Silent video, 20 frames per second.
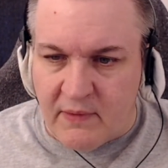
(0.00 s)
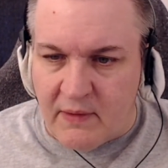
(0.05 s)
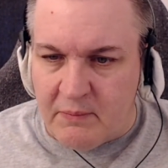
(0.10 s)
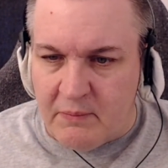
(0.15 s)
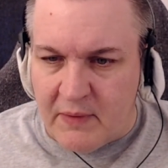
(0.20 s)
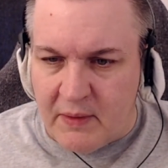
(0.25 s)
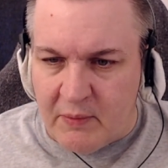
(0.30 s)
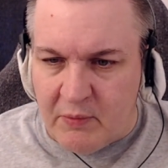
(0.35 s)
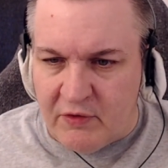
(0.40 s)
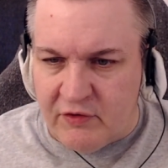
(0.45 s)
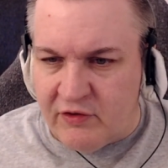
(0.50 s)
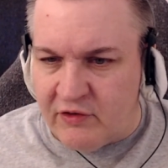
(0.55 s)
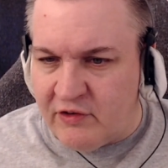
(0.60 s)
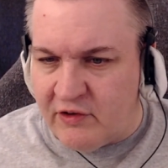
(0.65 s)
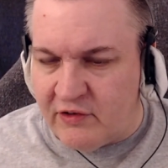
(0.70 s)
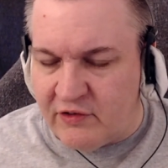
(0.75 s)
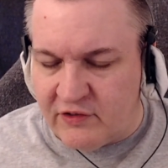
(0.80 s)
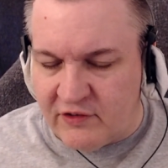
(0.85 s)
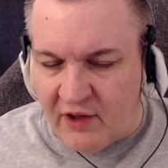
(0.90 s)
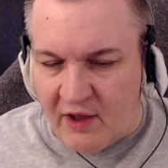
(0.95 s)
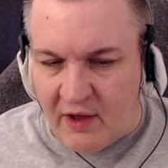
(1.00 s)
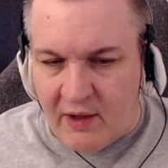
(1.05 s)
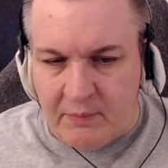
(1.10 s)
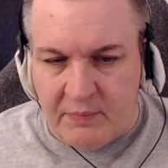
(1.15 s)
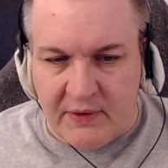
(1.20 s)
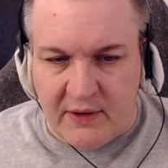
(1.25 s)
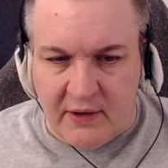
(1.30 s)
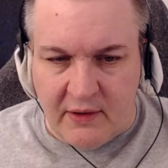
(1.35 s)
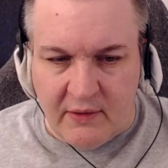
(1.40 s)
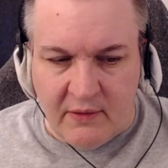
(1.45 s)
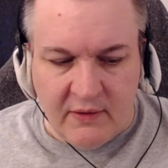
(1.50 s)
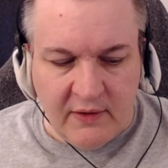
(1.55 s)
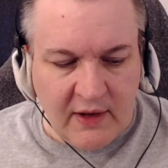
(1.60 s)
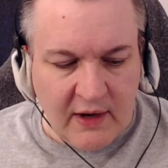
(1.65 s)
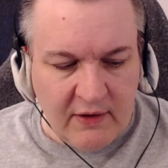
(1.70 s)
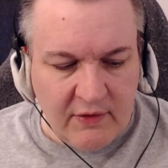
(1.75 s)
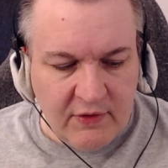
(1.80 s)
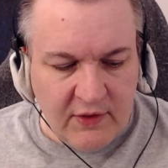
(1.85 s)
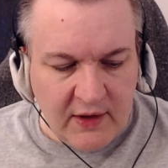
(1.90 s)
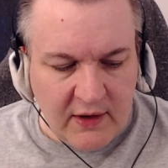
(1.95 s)
maybe we should just stop, kind
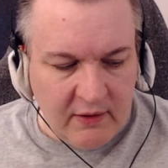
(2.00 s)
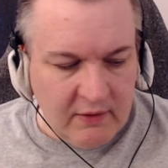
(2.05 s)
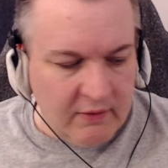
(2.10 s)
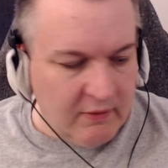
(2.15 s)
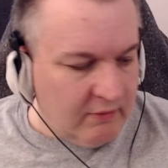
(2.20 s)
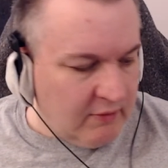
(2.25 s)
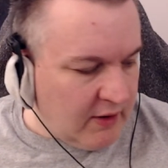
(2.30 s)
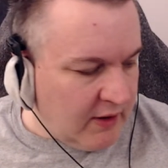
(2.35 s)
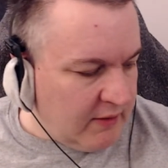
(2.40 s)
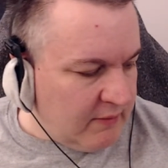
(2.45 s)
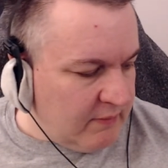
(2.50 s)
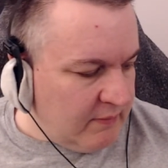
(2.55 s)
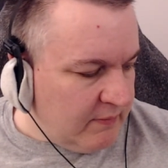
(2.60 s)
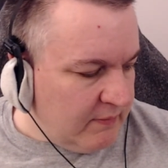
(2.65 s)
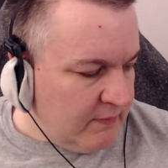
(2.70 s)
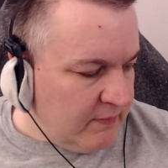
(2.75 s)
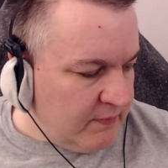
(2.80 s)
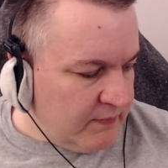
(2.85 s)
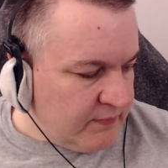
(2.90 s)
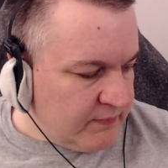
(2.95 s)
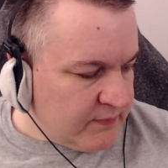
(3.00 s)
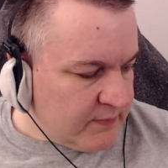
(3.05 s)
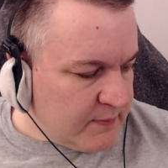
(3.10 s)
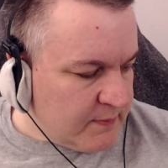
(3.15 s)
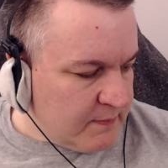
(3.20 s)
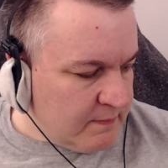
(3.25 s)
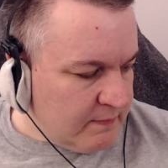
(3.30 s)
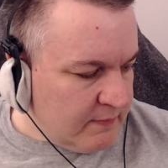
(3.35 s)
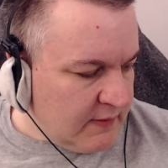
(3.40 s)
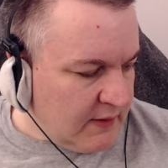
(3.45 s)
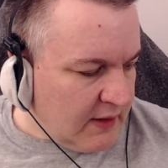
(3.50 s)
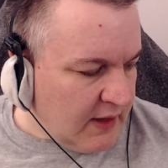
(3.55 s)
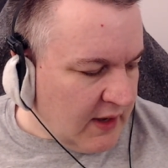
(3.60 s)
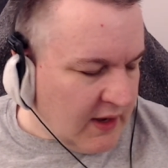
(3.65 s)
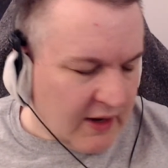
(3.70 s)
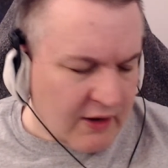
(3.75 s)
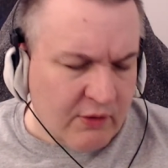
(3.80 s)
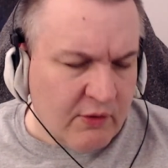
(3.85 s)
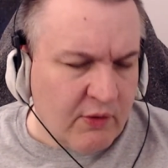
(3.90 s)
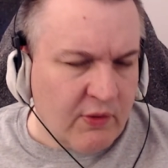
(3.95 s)
of thing, right?" I
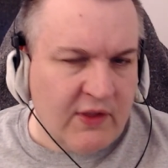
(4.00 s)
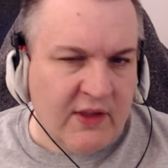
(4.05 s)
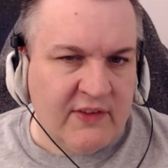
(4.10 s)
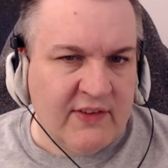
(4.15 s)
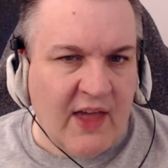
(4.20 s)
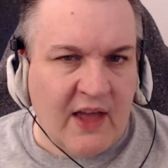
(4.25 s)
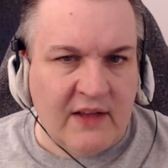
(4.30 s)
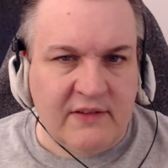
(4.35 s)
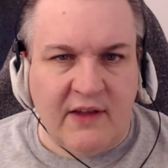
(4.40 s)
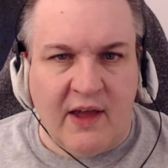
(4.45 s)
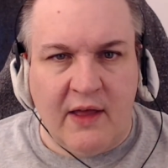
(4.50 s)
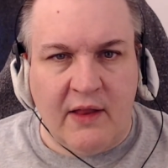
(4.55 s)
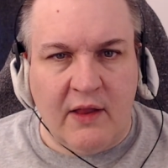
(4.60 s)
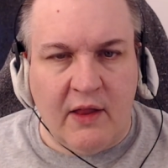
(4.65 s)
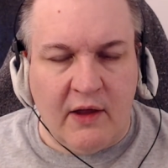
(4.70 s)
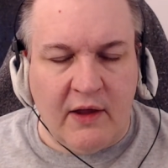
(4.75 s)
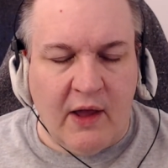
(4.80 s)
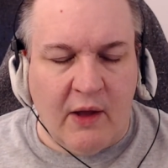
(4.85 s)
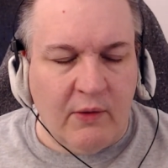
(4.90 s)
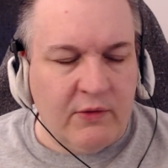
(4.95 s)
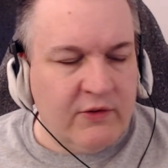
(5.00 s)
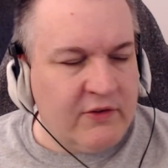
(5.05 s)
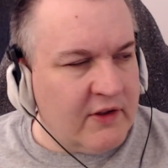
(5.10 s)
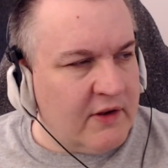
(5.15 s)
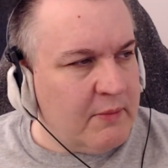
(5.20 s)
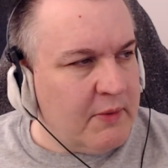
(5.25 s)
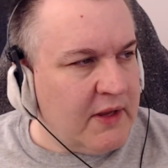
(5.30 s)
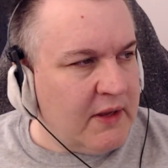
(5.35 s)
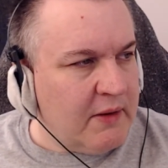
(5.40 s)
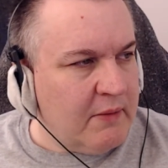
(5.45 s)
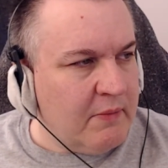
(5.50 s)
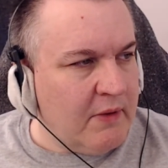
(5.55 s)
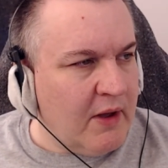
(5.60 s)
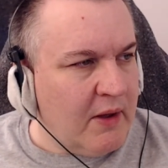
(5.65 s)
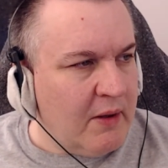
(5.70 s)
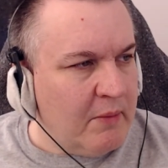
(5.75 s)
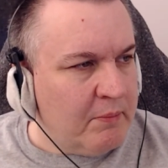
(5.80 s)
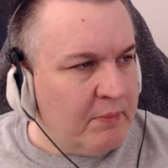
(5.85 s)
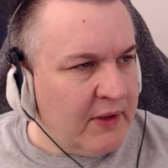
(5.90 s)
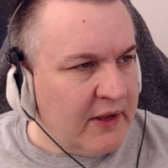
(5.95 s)
don't know the exact dialogue how it's going to be
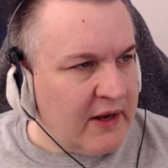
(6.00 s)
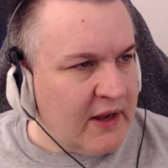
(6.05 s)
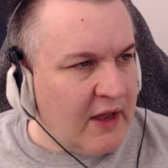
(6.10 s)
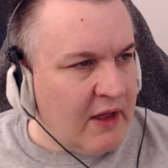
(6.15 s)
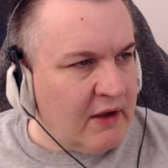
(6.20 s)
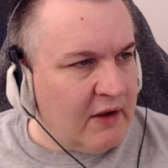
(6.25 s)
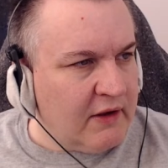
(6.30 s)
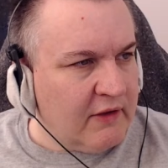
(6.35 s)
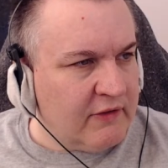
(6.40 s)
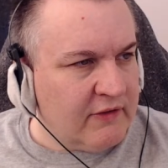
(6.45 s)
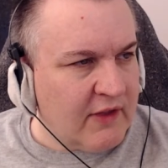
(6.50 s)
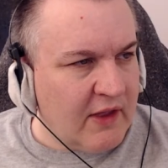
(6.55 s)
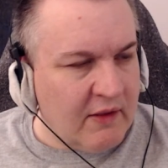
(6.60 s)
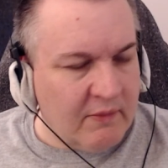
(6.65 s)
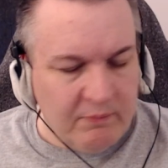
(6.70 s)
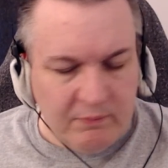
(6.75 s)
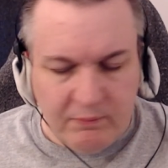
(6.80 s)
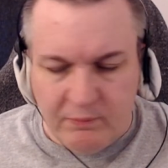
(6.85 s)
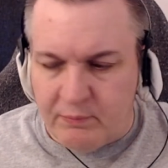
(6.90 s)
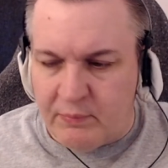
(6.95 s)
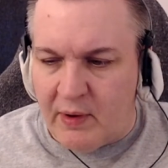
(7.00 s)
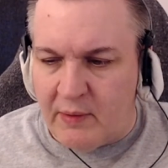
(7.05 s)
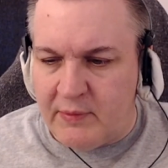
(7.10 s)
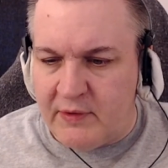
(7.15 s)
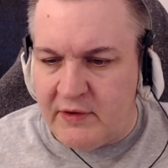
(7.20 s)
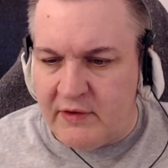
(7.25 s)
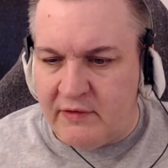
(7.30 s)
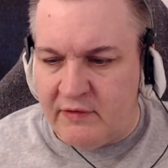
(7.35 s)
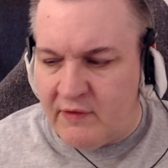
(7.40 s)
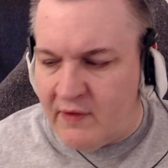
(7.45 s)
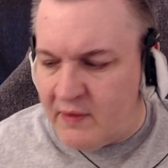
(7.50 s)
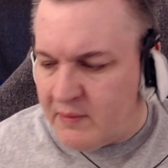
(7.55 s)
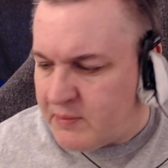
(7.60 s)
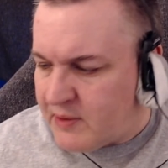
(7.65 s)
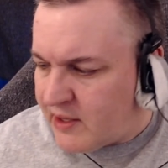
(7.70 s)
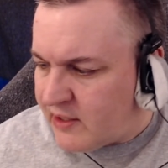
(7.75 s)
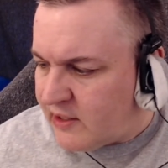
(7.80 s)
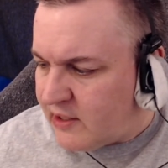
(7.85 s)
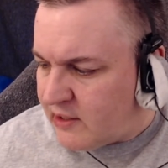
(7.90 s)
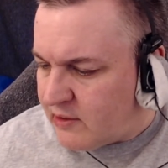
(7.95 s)
played out because I'll probably develop
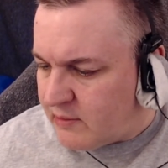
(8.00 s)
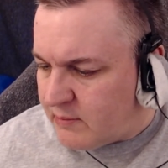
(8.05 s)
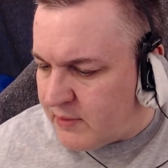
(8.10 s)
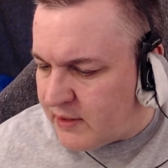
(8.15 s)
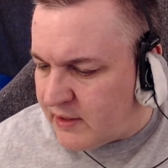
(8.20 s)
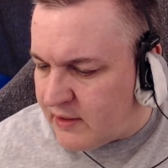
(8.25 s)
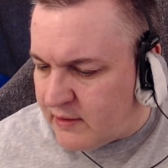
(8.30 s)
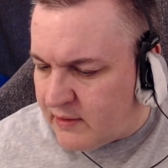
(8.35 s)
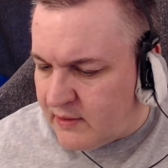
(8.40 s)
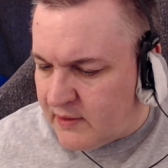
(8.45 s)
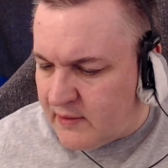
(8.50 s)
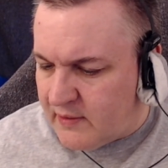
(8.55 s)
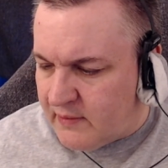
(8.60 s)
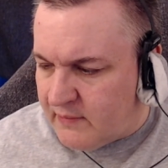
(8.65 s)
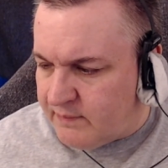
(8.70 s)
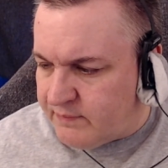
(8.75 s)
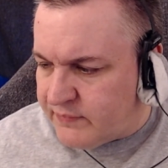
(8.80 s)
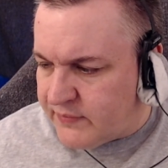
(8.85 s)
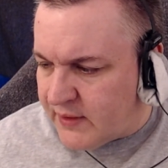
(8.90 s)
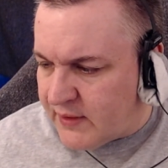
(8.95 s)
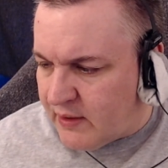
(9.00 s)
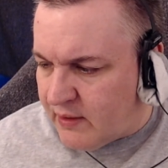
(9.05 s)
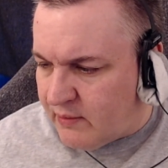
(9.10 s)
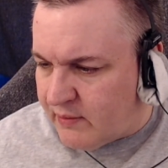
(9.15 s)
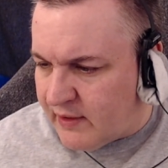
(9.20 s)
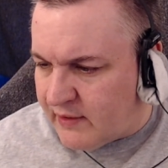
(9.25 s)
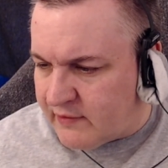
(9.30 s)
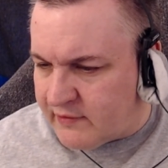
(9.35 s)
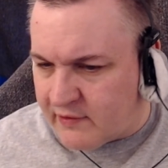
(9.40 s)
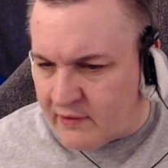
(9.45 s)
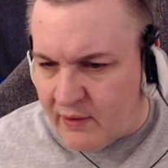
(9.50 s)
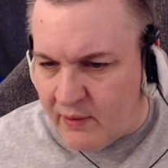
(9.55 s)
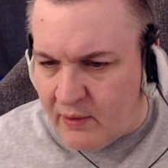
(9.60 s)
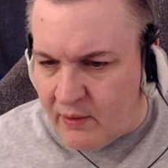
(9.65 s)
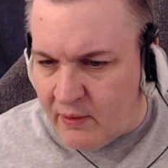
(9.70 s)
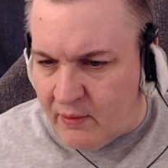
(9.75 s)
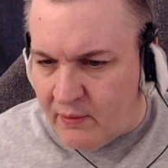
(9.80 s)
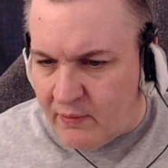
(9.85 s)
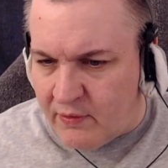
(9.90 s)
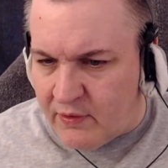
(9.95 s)
that later. But okay,
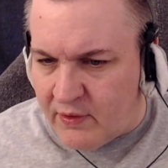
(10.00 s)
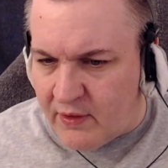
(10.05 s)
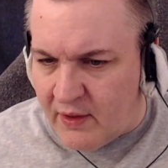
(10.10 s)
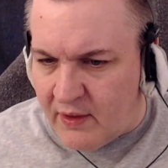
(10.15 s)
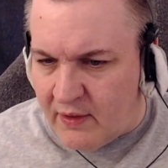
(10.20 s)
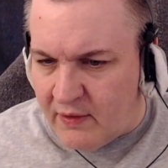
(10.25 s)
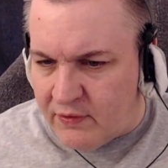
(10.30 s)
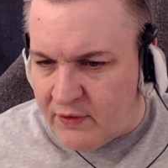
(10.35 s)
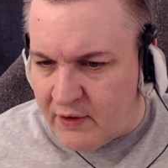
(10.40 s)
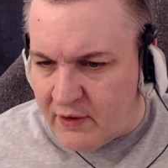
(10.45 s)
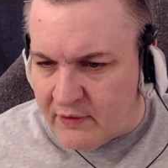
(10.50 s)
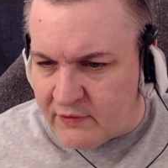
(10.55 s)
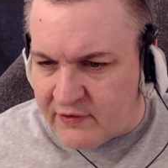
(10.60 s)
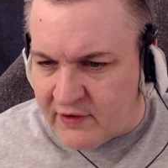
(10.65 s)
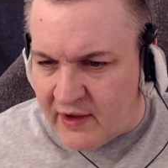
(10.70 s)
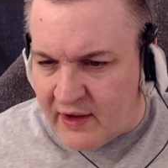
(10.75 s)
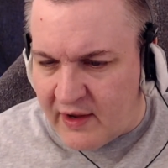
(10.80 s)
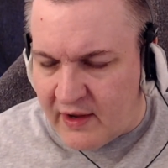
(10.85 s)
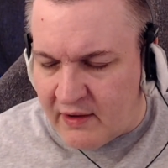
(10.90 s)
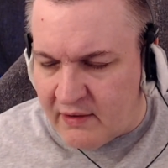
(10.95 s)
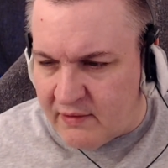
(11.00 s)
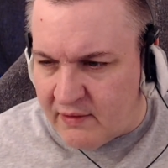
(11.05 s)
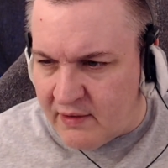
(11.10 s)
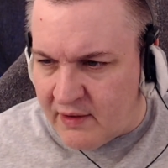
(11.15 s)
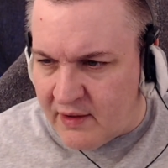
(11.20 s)
so they're saying